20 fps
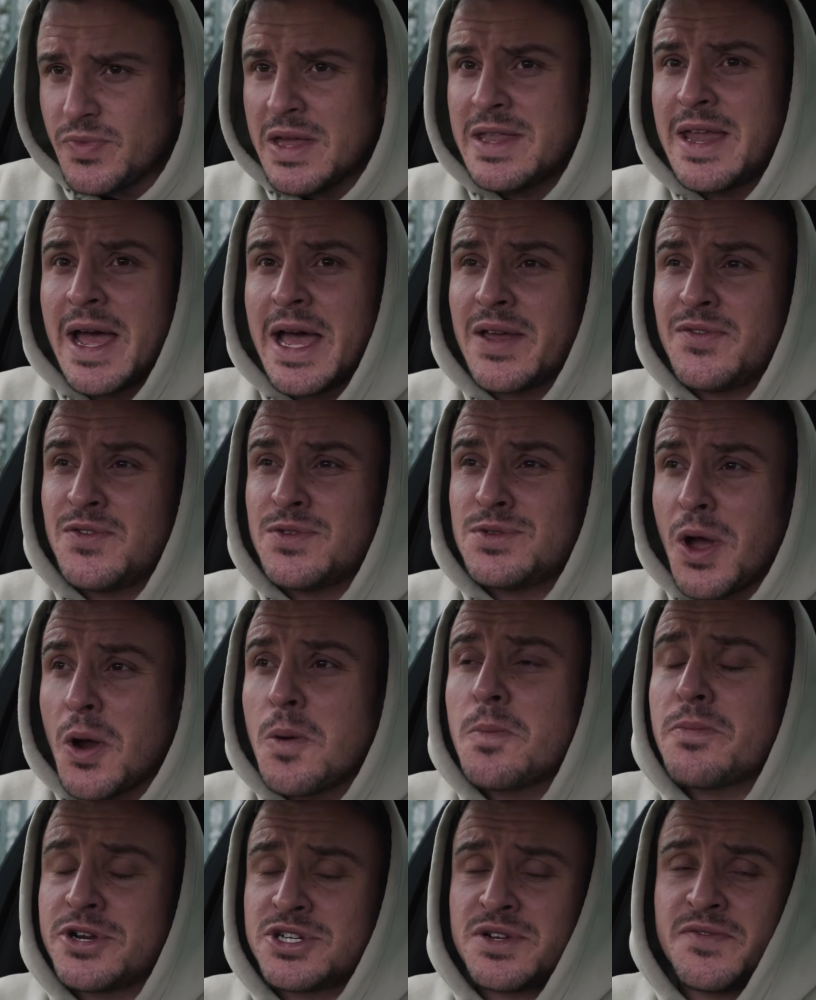Now, if you
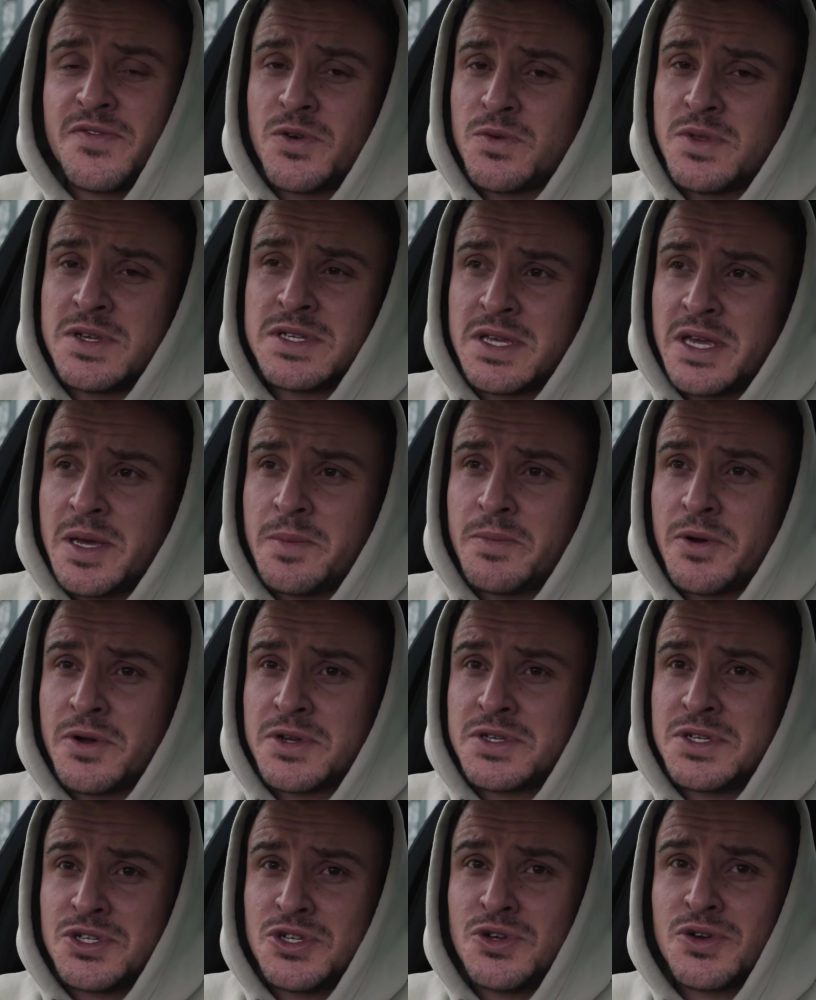don't pressure fill these
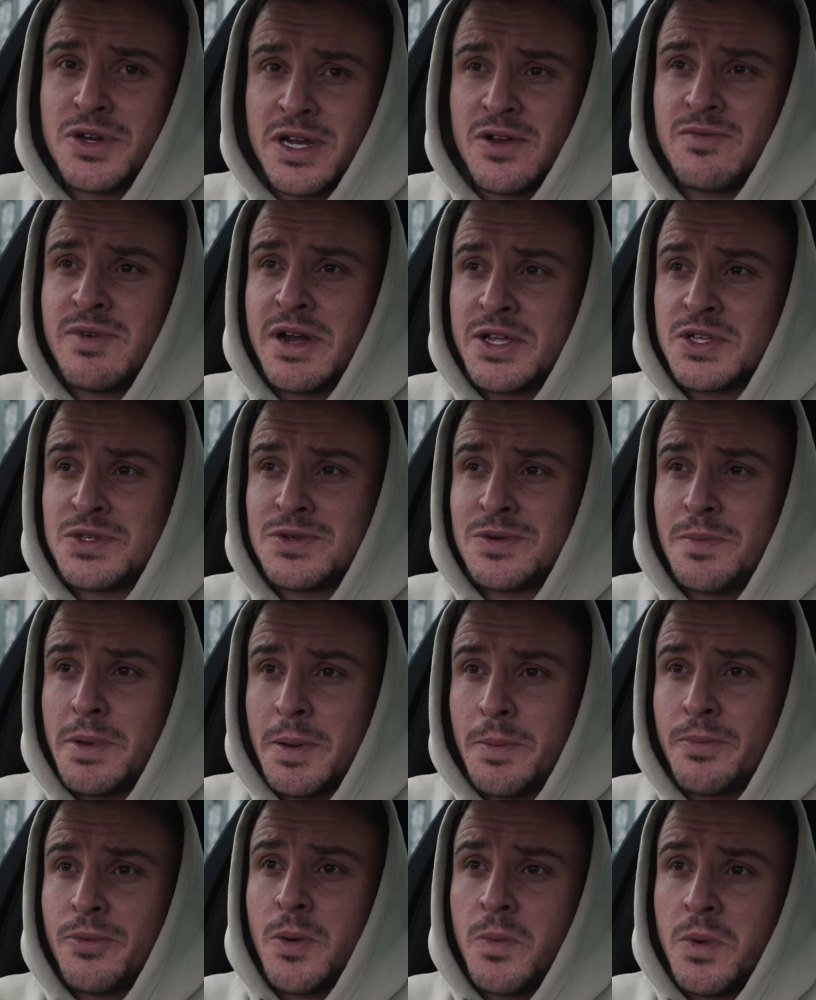gearboxes, you're going to run into a
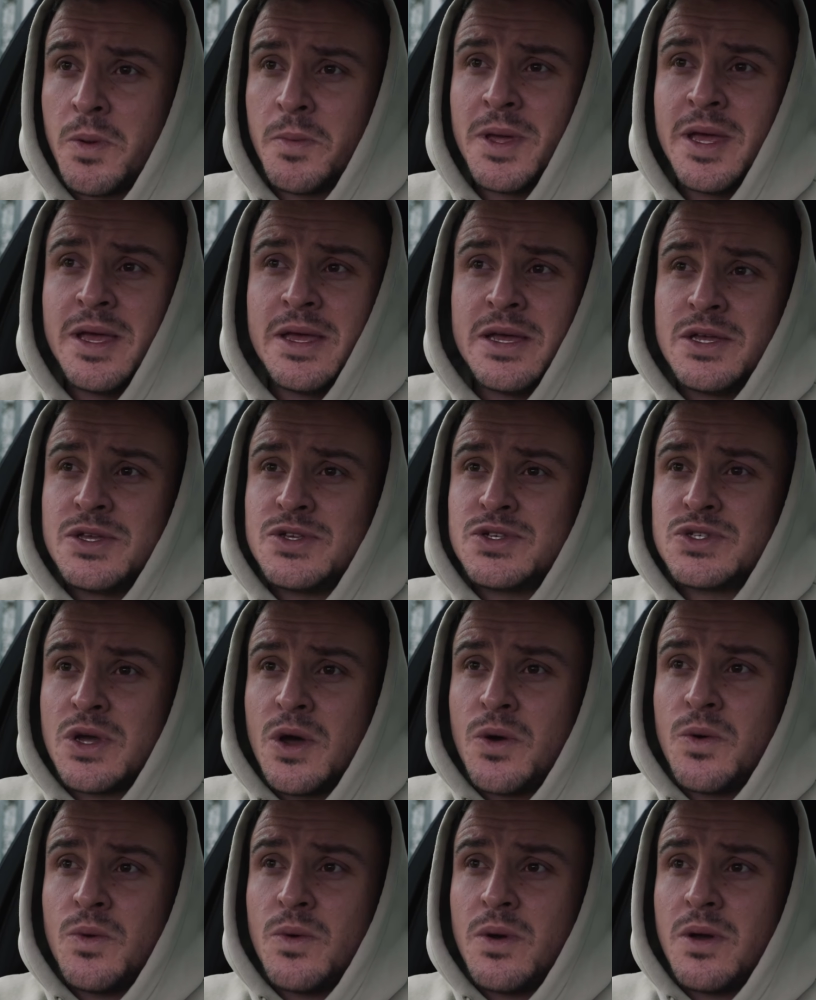big problem.
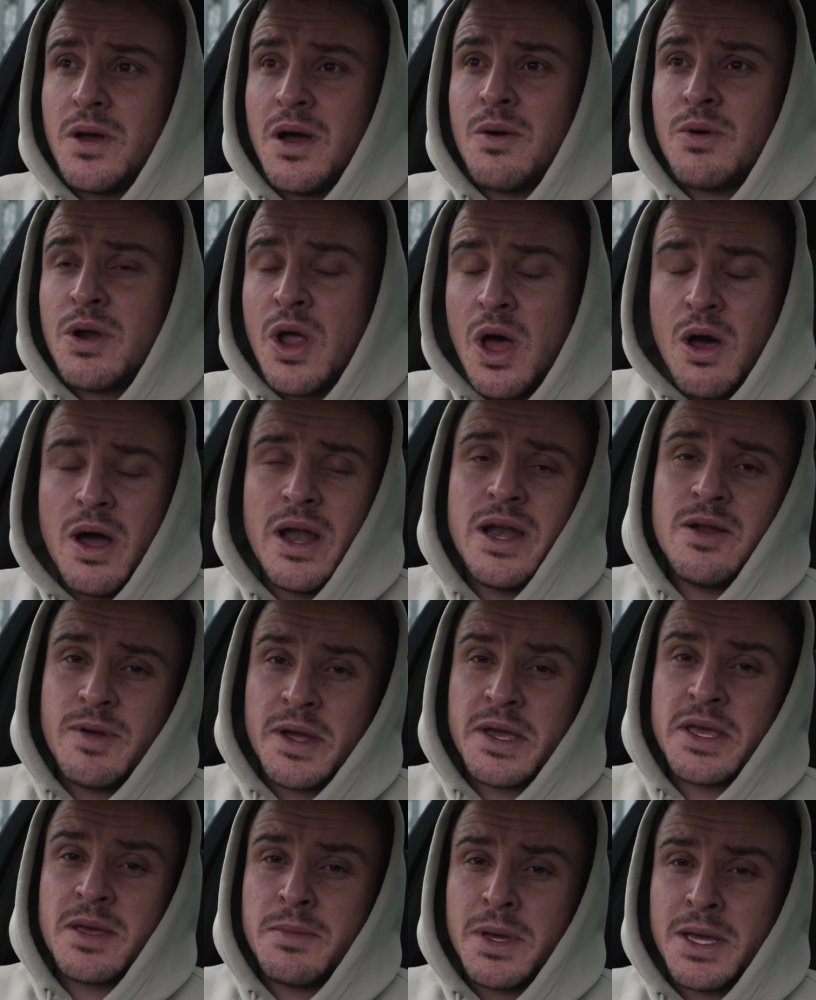So I would highly
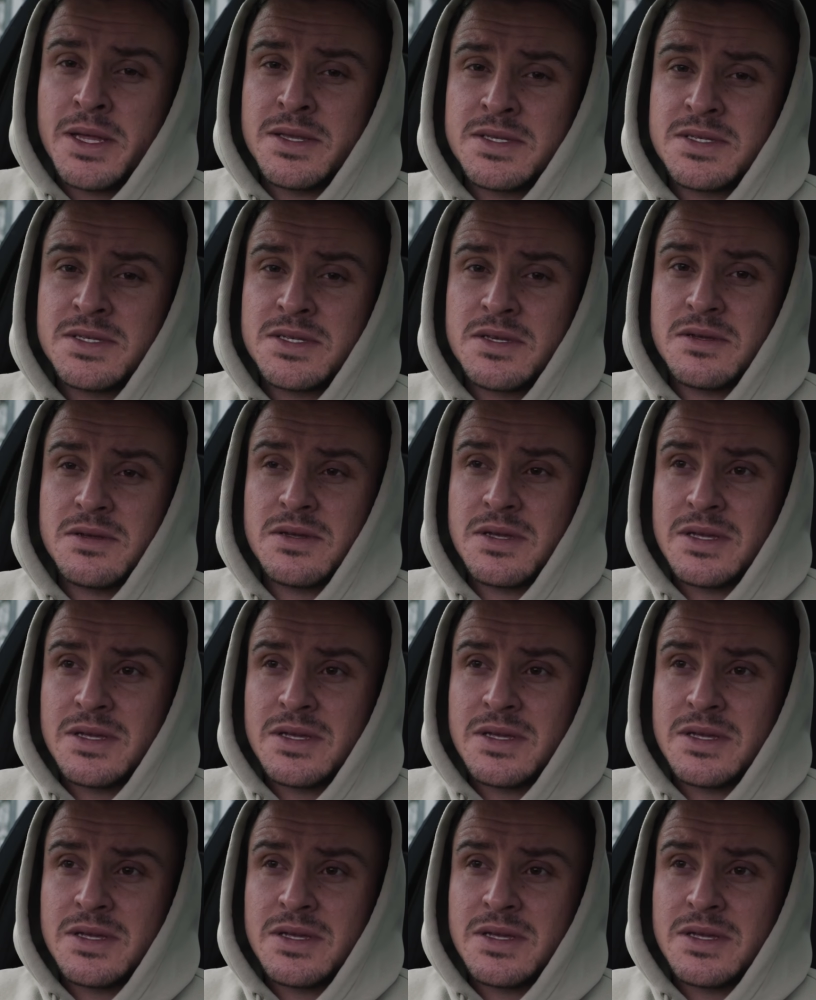recommend,